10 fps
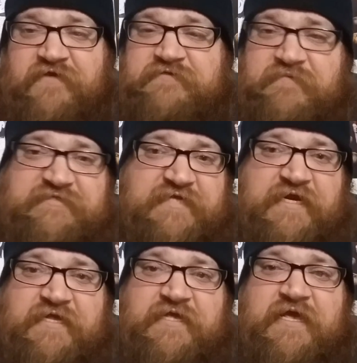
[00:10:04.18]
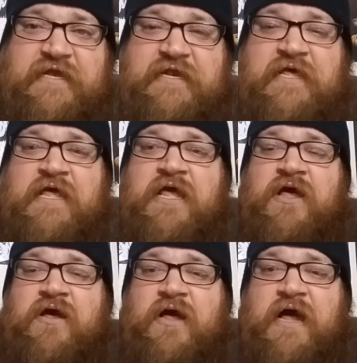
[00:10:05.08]
I'm going to say it again.
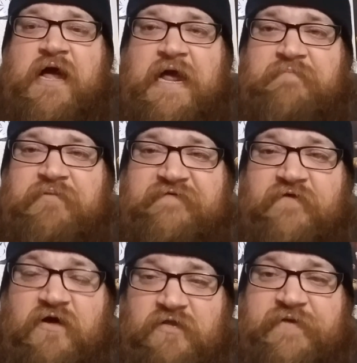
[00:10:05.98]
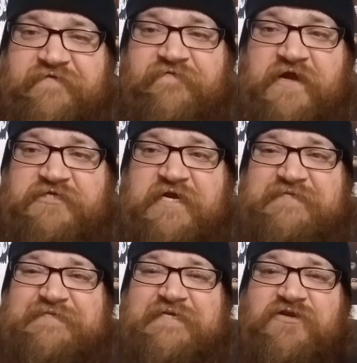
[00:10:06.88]
I believe the Halloween
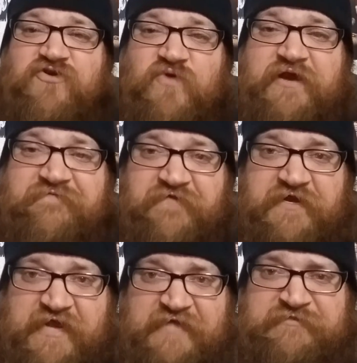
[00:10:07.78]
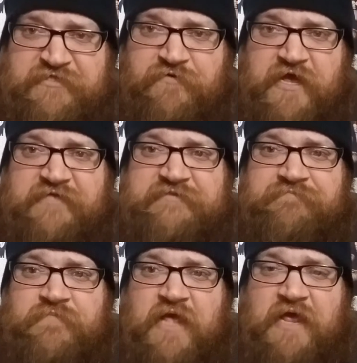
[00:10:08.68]
franchise is in great fucking hands with you guys.
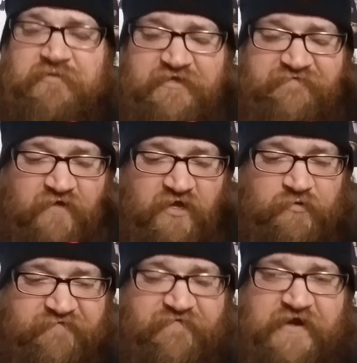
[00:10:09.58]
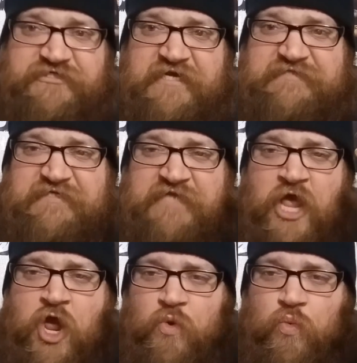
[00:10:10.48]
I believe the Halloween franchise is
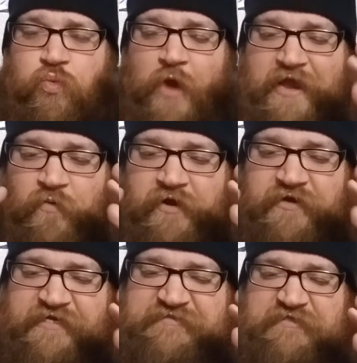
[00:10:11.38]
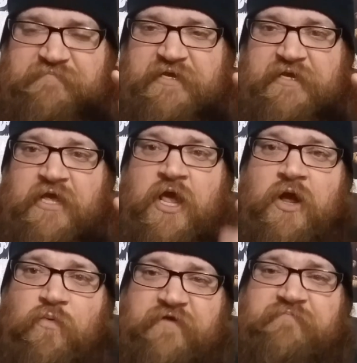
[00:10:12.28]
right where it needs to be
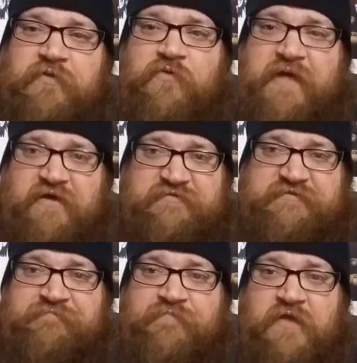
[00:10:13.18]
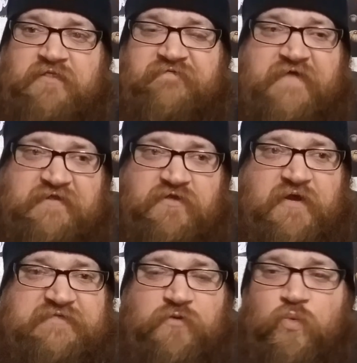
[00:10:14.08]
with Blumhouse. And the fact that you
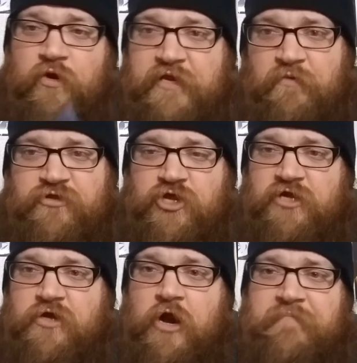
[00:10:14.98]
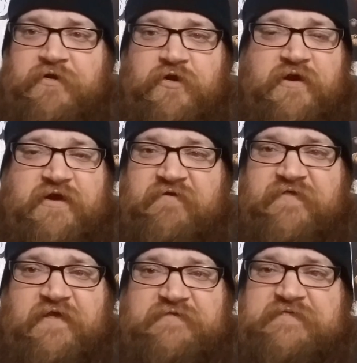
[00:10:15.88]
guys are working with John Carpenter and
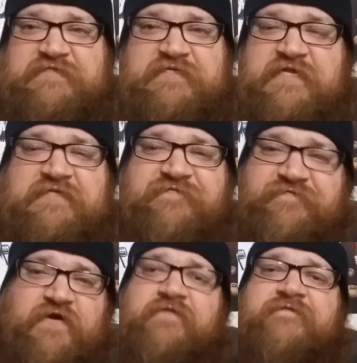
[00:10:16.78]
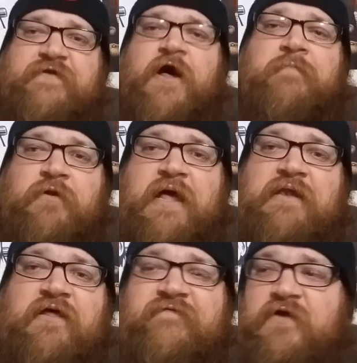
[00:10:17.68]
everything else, it's fucking phenomenal. I
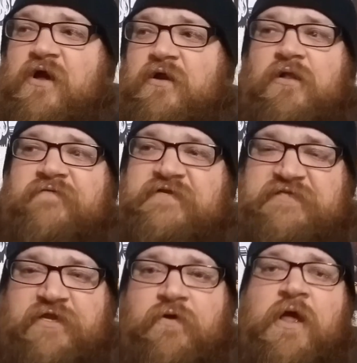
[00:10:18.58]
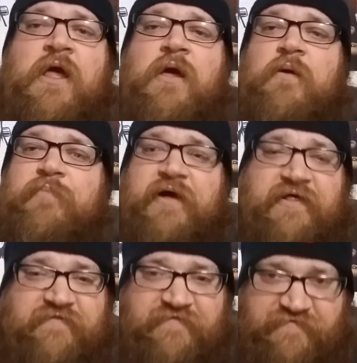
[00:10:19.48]
love Akkad, all of us do.
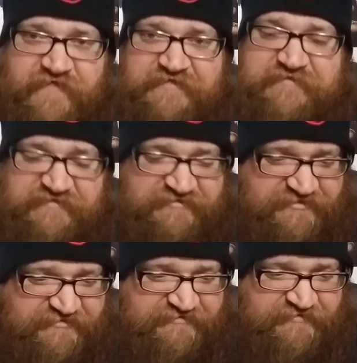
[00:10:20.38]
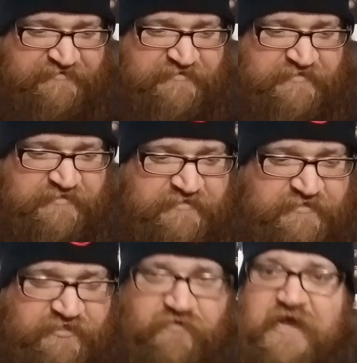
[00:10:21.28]
But this is just,
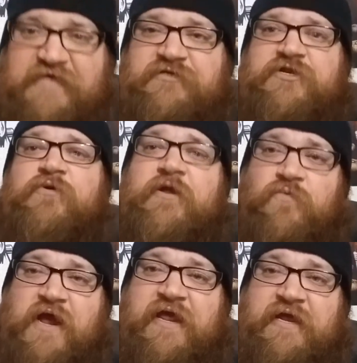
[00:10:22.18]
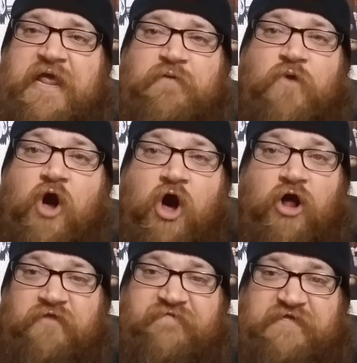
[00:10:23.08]
you guys are doing it right. And
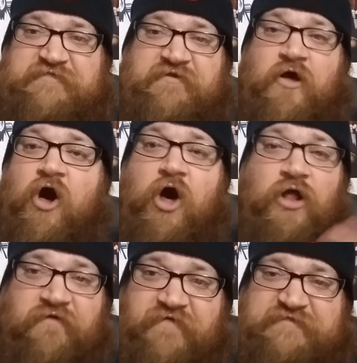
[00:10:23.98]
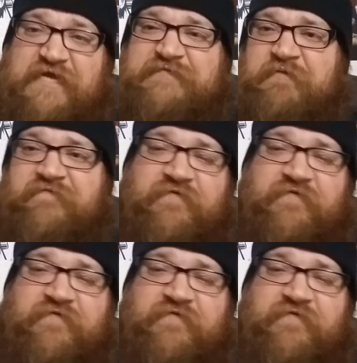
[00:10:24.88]
all of us, I speak for the